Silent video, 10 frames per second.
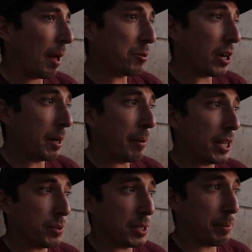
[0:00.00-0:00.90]
I'm trying to
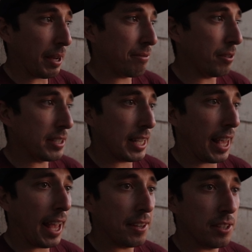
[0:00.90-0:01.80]
be as respectful as I
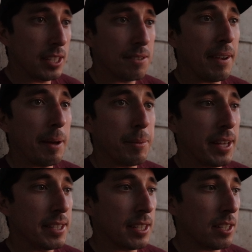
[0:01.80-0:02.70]
can to these
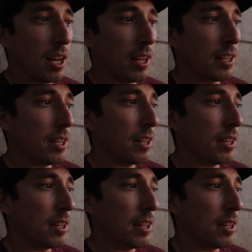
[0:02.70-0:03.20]
families and not,